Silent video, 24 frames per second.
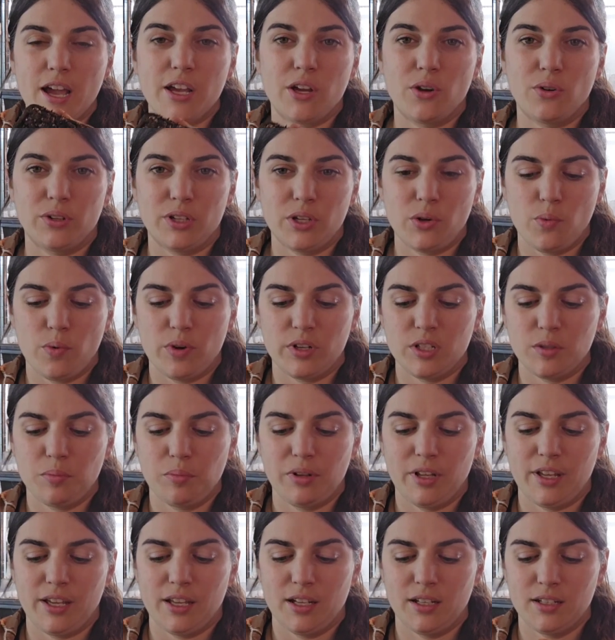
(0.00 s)
I only want to
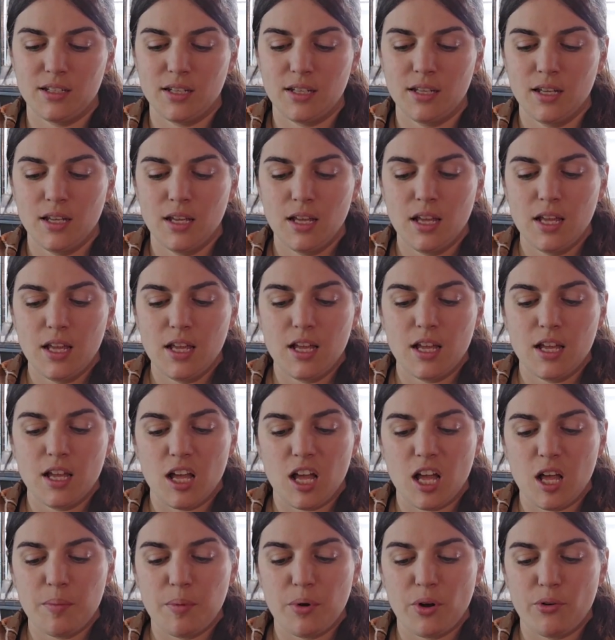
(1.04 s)
plant
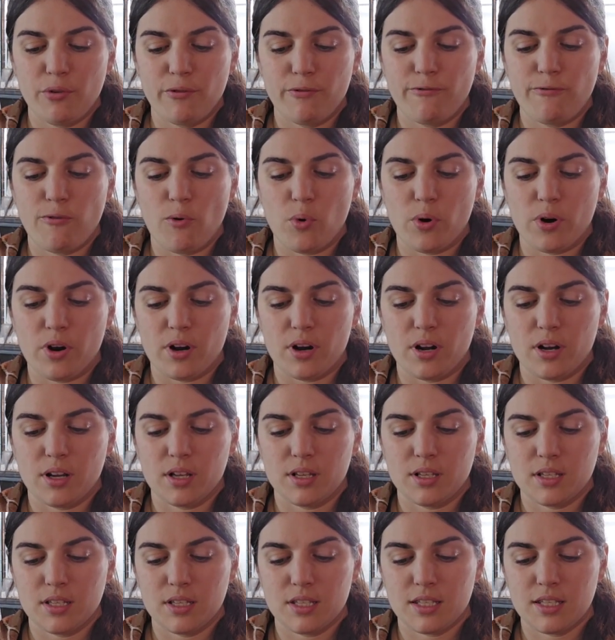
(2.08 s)
about 4
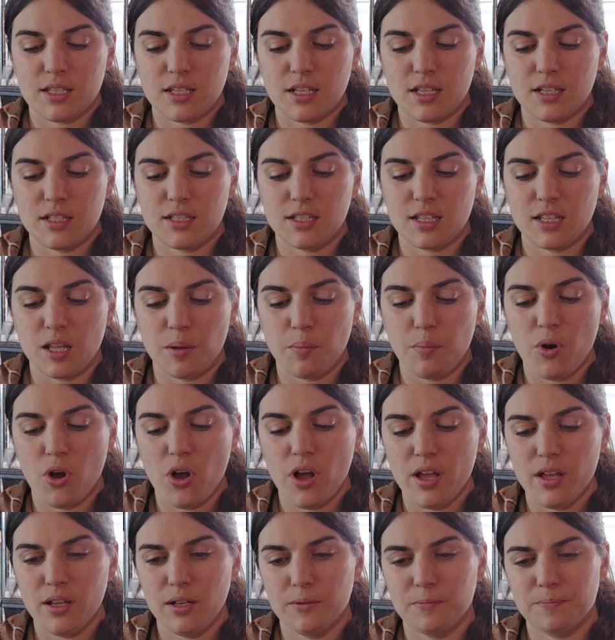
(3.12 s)
seeds in the
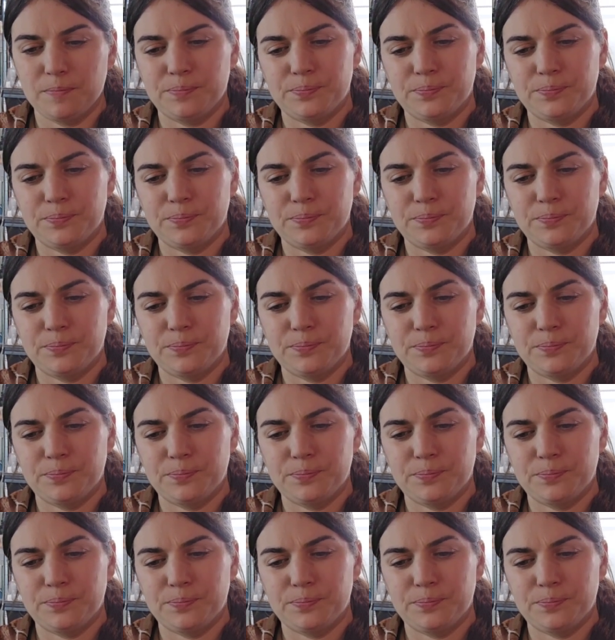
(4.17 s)
pot.